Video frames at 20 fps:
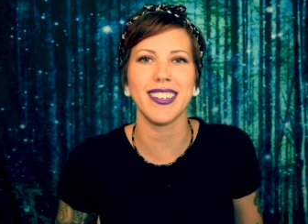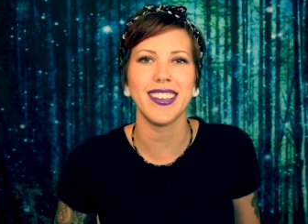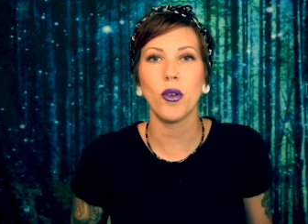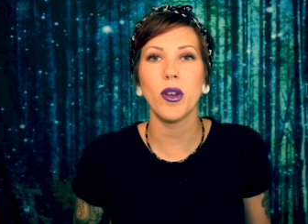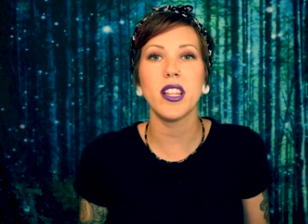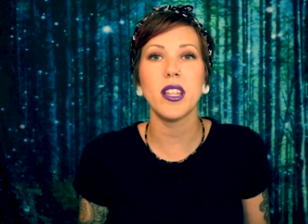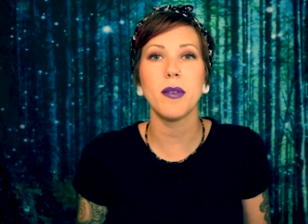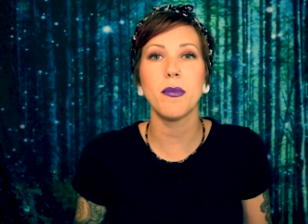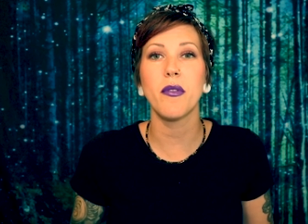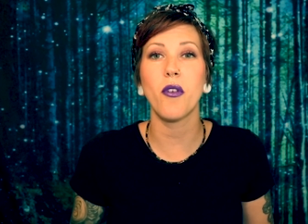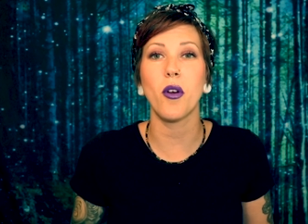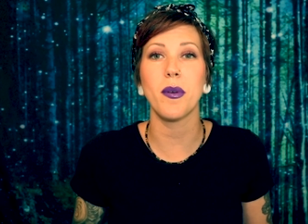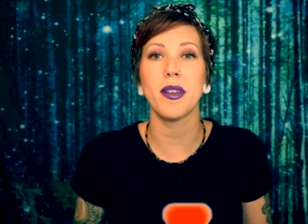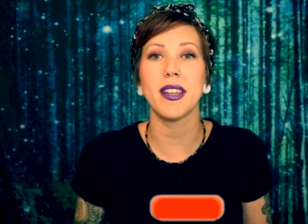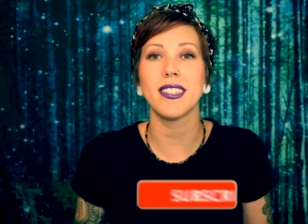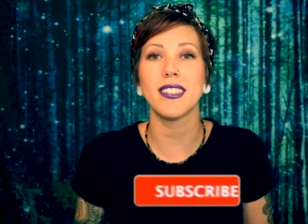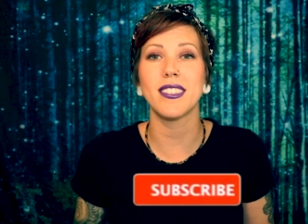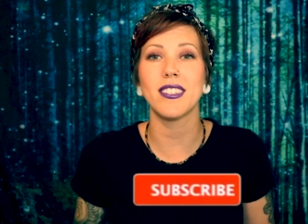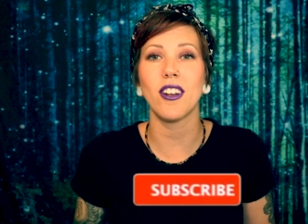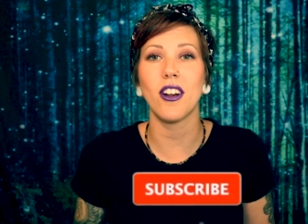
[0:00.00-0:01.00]
Quickly before we
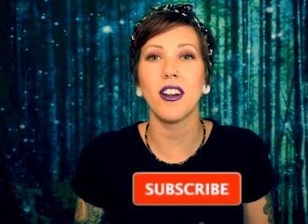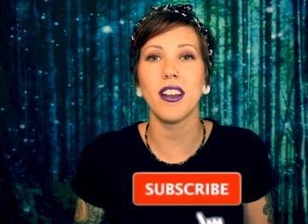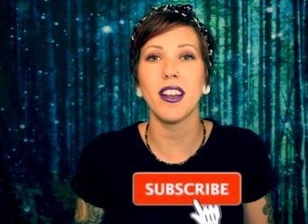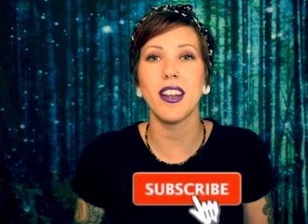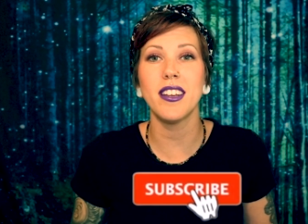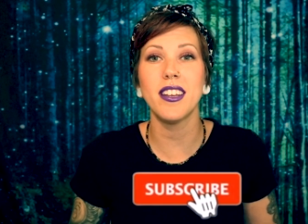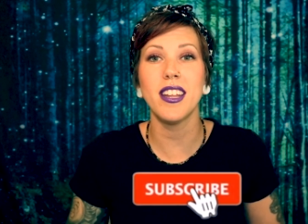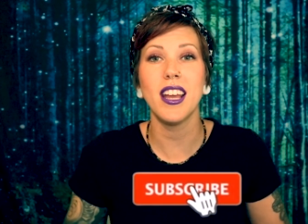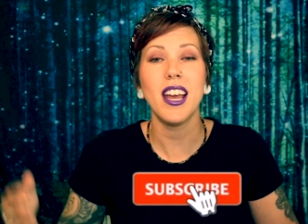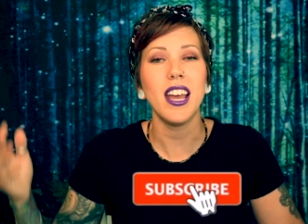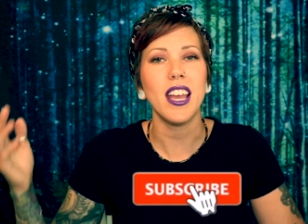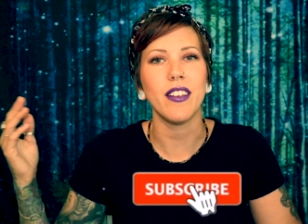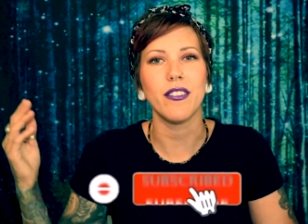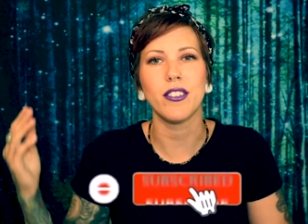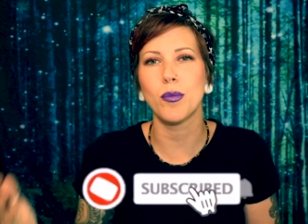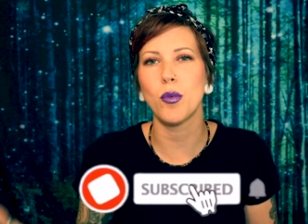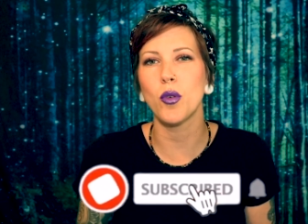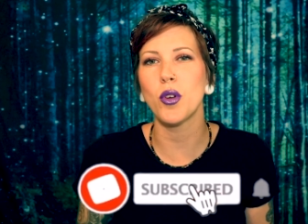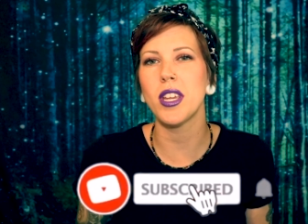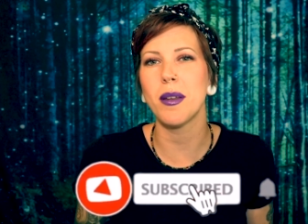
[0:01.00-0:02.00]
get started, if
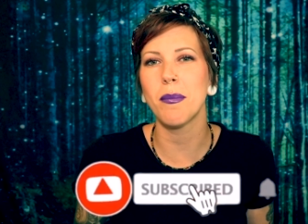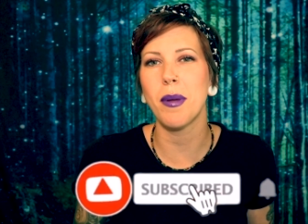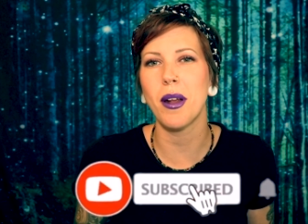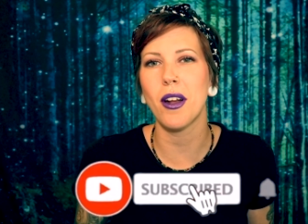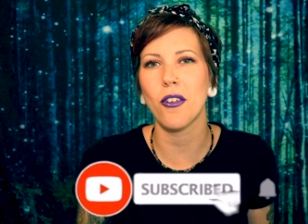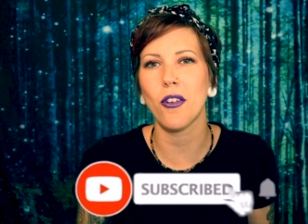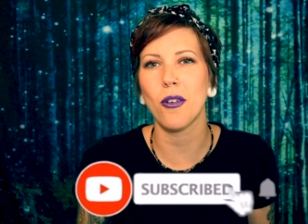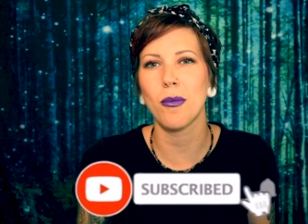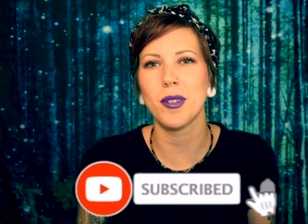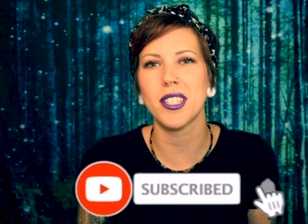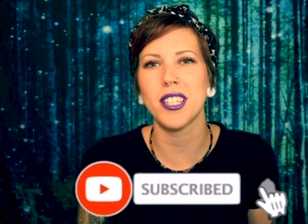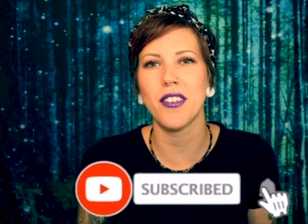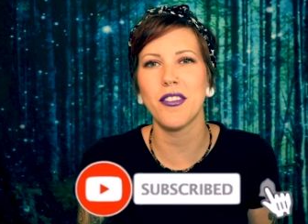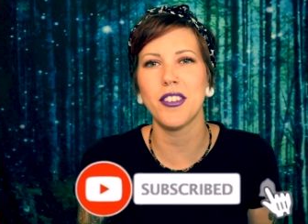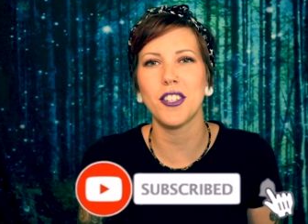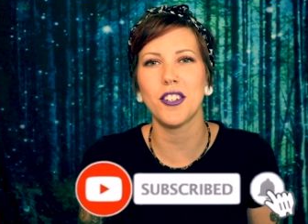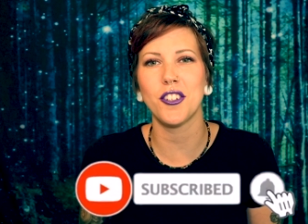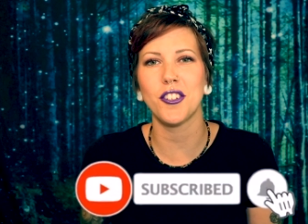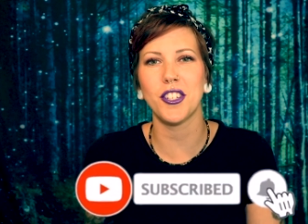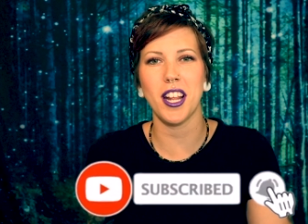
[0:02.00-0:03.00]
spooky and paranormal stuff
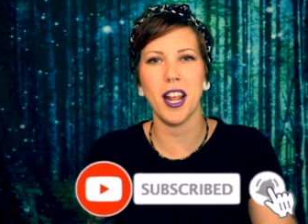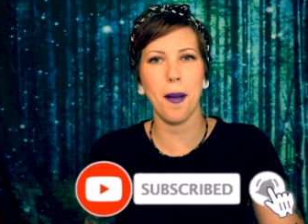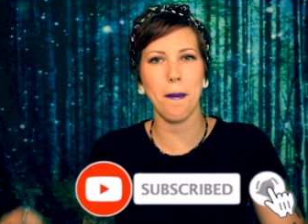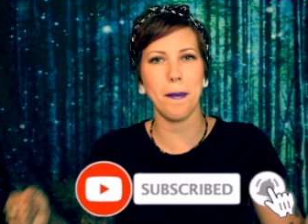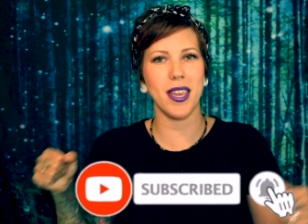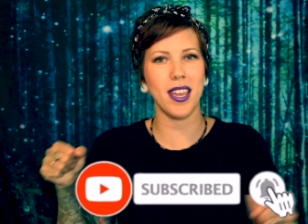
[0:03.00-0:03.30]
is your jam,